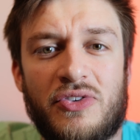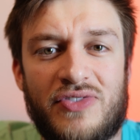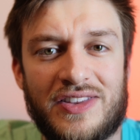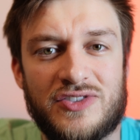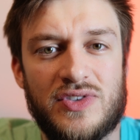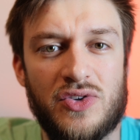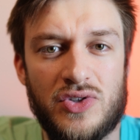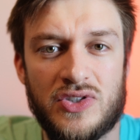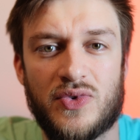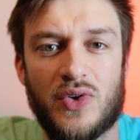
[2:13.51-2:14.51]
you found this video
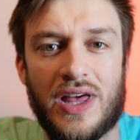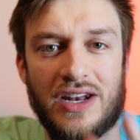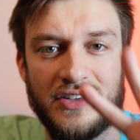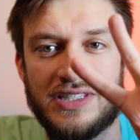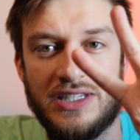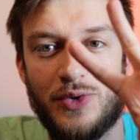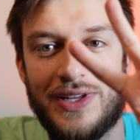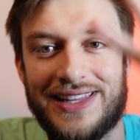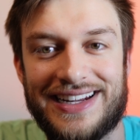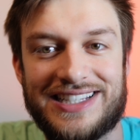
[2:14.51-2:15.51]
useful, and I'll see you
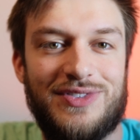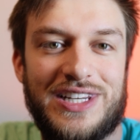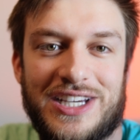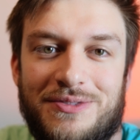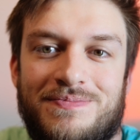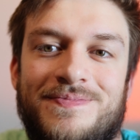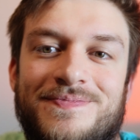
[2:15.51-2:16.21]
in the next video.